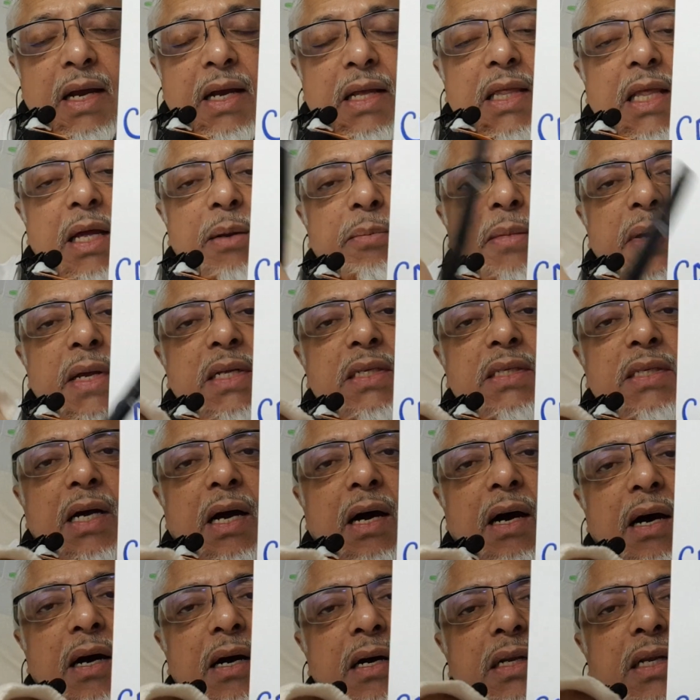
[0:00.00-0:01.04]
That means the
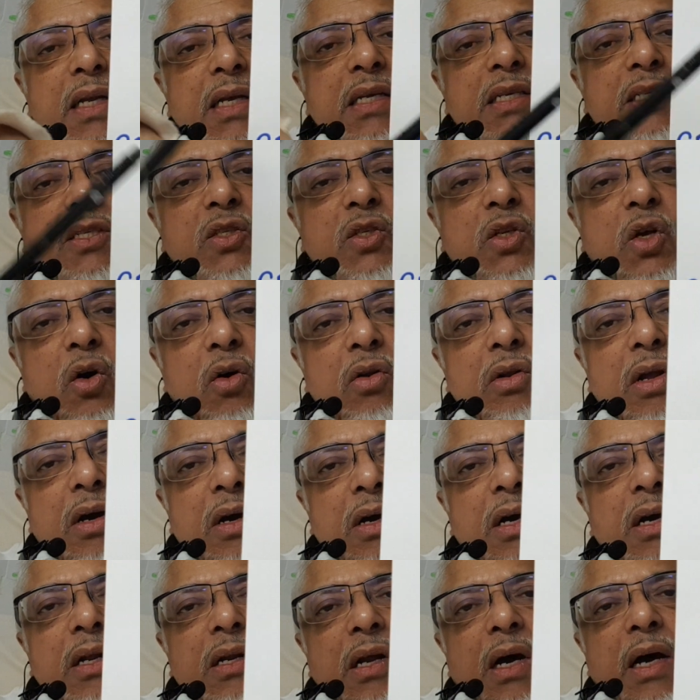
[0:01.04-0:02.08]
heart is no
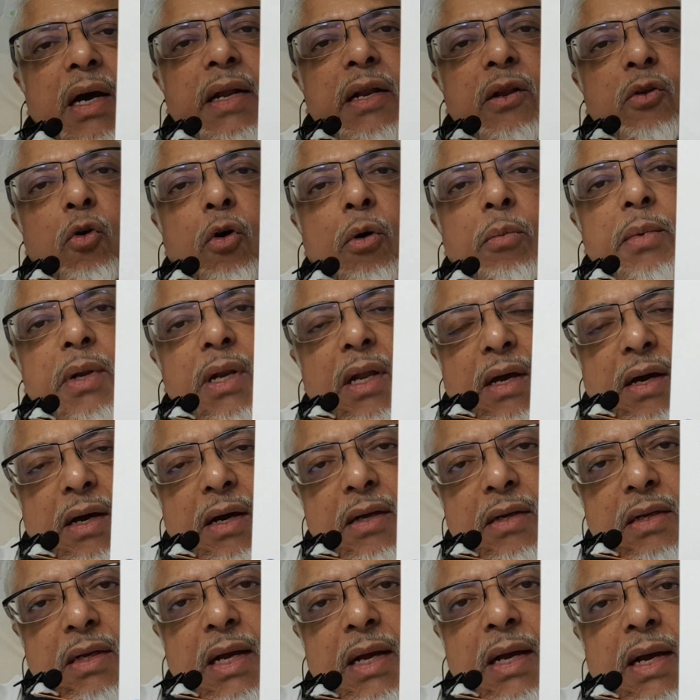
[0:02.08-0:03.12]
longer a normal
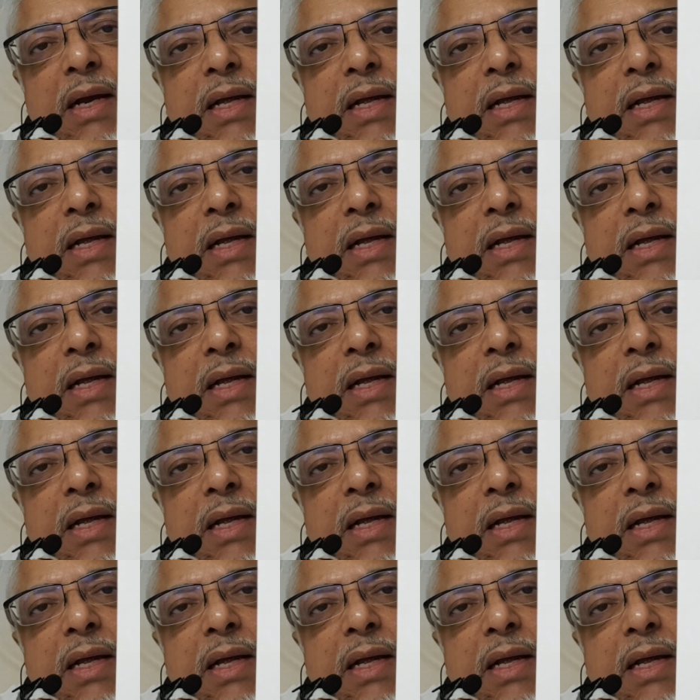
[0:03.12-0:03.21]
heart.